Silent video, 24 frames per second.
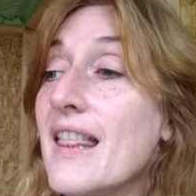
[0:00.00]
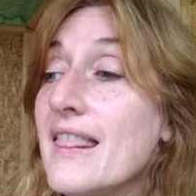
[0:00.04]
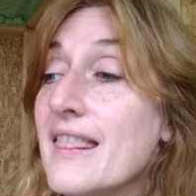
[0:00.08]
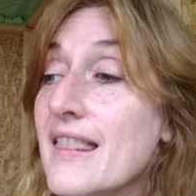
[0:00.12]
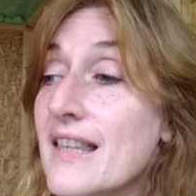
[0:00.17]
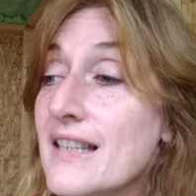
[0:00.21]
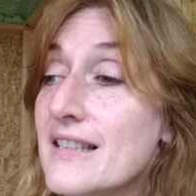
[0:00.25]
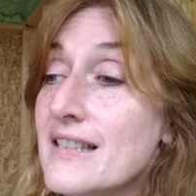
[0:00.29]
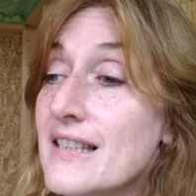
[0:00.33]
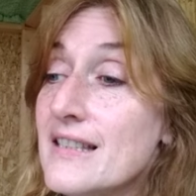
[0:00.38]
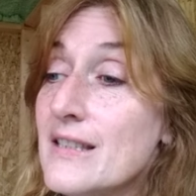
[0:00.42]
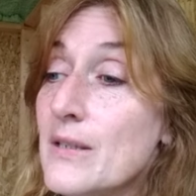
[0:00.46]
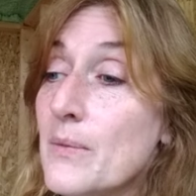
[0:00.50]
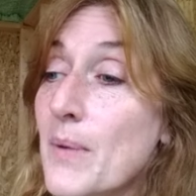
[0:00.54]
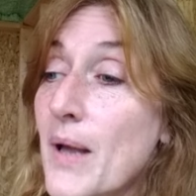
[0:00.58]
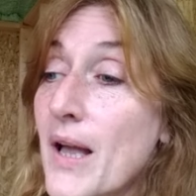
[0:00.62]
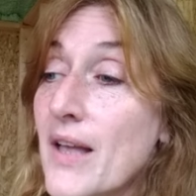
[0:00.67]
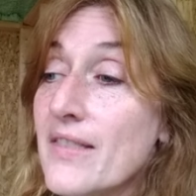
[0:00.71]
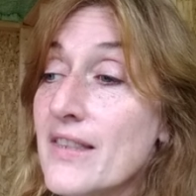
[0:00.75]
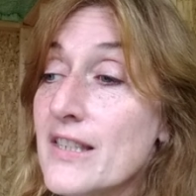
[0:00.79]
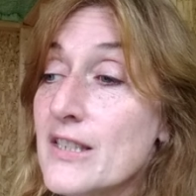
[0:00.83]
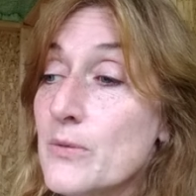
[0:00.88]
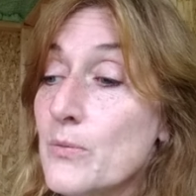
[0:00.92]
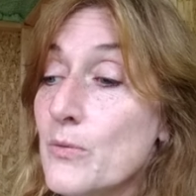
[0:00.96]
This is
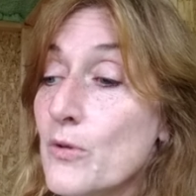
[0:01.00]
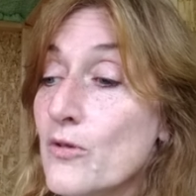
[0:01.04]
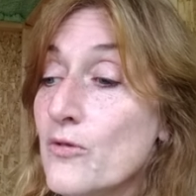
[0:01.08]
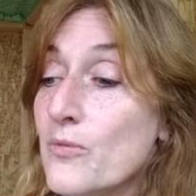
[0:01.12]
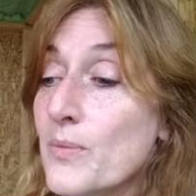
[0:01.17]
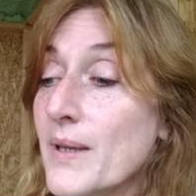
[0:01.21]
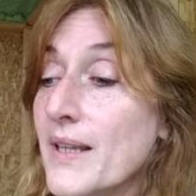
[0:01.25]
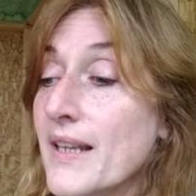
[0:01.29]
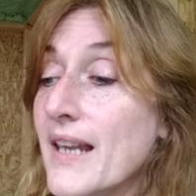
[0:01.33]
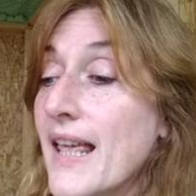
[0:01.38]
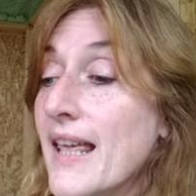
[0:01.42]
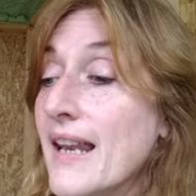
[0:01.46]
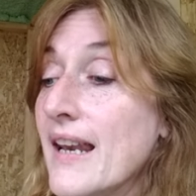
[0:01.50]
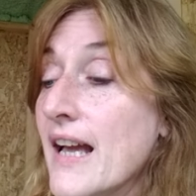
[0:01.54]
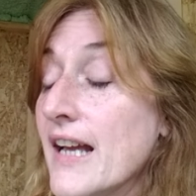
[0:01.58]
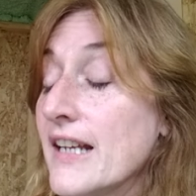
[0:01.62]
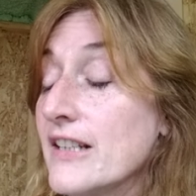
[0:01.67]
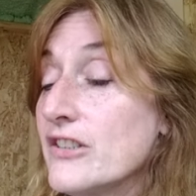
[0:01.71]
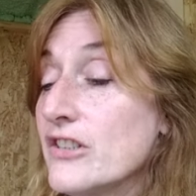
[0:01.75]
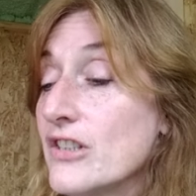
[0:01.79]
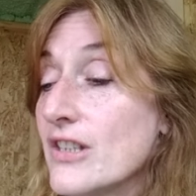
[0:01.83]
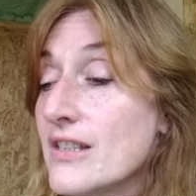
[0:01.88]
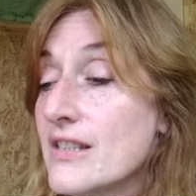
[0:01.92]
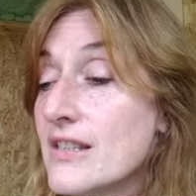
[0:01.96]
about this movement. And I
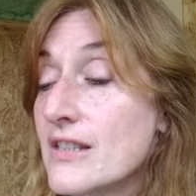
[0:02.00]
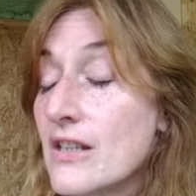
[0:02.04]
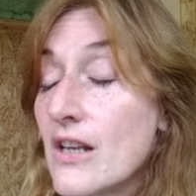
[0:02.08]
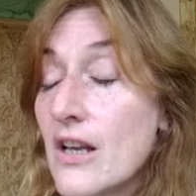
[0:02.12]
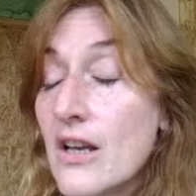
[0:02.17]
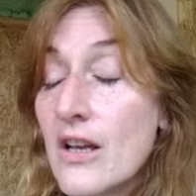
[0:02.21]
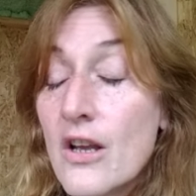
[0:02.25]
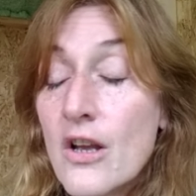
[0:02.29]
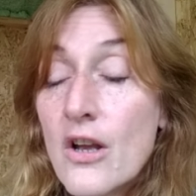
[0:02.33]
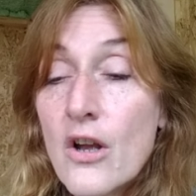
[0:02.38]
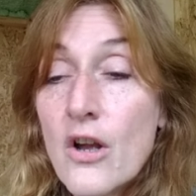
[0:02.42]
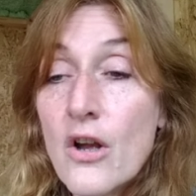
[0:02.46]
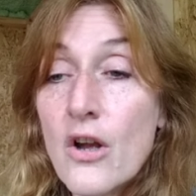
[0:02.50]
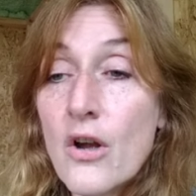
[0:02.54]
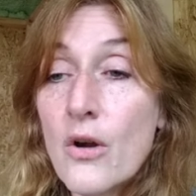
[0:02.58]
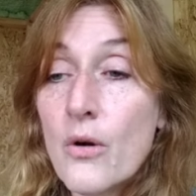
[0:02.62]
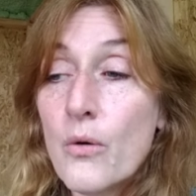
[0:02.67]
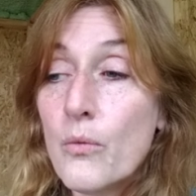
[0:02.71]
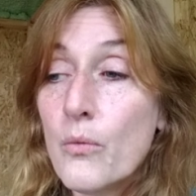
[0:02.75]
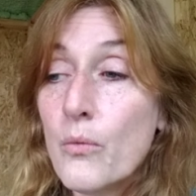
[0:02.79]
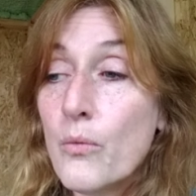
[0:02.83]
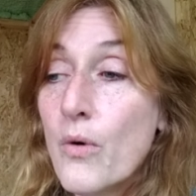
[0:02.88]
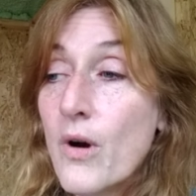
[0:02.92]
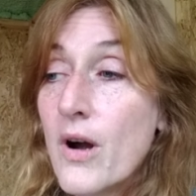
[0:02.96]
just
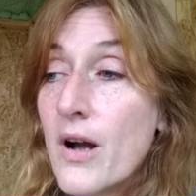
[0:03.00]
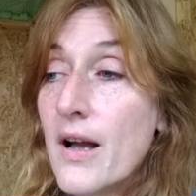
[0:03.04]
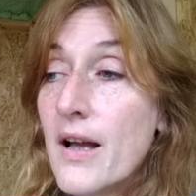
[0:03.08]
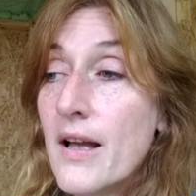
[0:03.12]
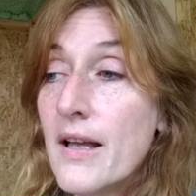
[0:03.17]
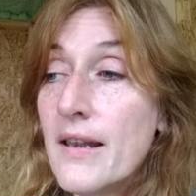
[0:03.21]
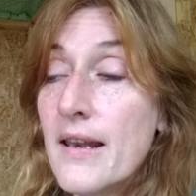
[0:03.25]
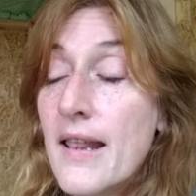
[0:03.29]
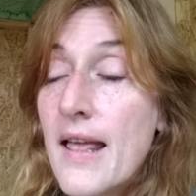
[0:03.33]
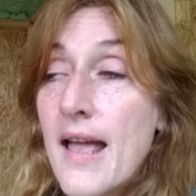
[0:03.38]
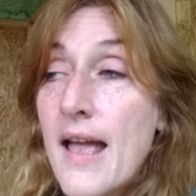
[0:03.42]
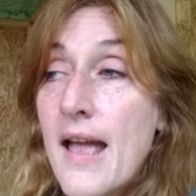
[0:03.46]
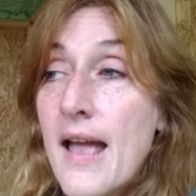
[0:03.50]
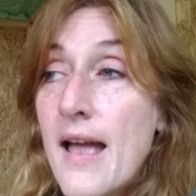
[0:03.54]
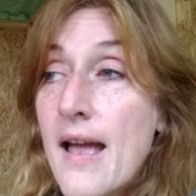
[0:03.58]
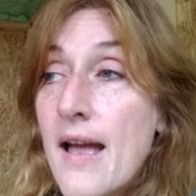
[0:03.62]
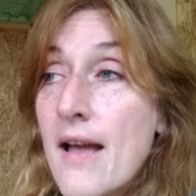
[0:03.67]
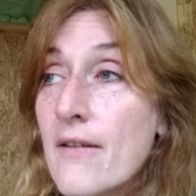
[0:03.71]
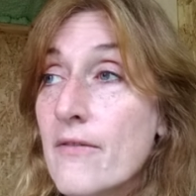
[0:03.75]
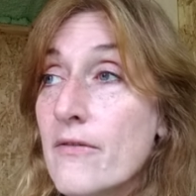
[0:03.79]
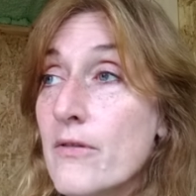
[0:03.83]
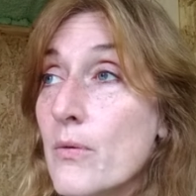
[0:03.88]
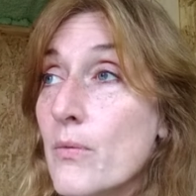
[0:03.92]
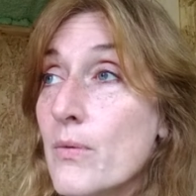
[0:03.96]
want
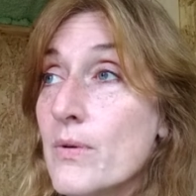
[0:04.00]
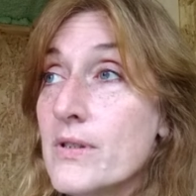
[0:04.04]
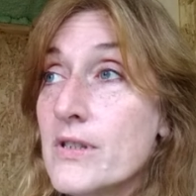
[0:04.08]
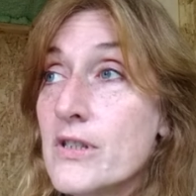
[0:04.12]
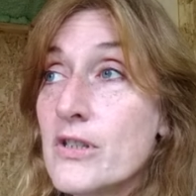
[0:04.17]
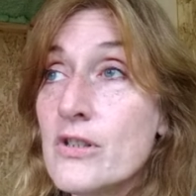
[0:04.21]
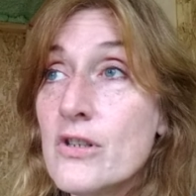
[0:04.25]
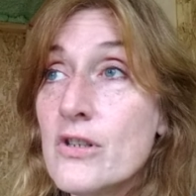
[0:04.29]
everyone to